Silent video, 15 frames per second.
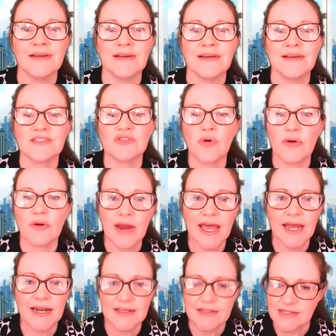So I
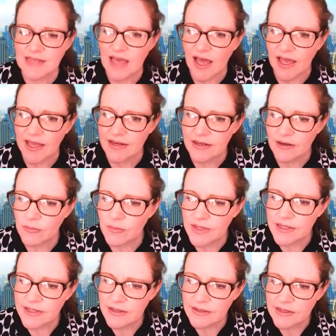ran inside, and
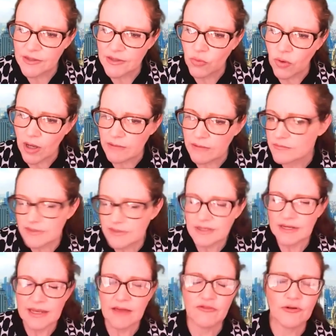immediately what
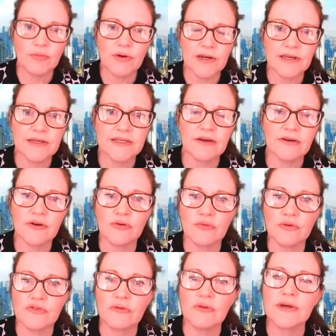everybody encountered
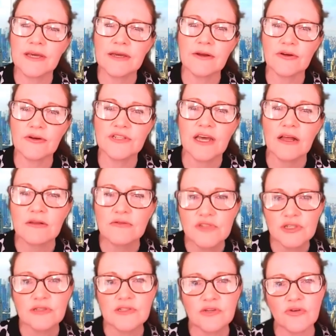was looking at our
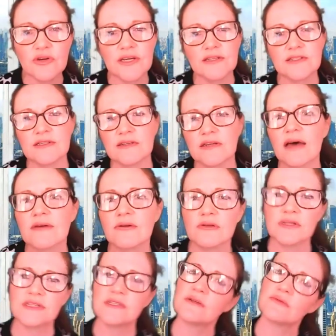television screens. And not
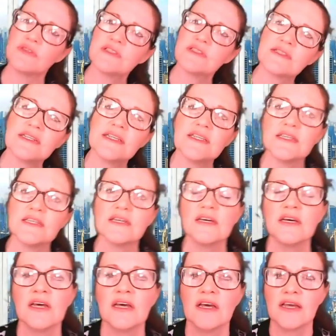only did we see
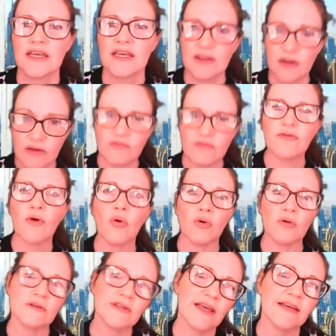it
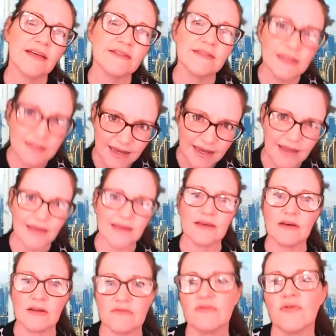unfold as the day
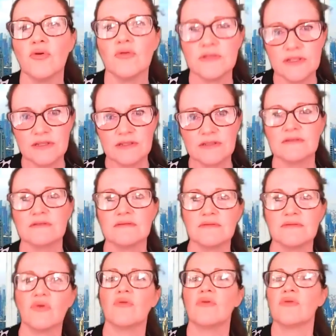unfolded,
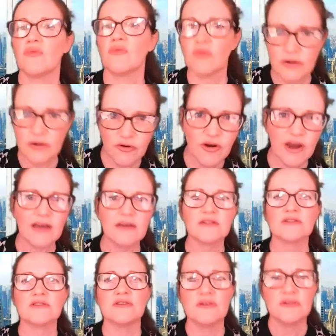one
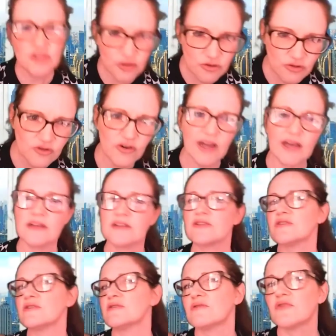crash, two
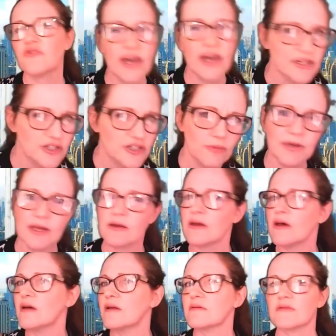crash in the
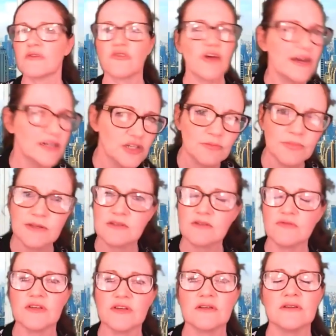Pentagon, crash in
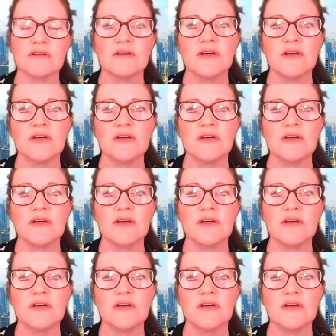Pennsylvania.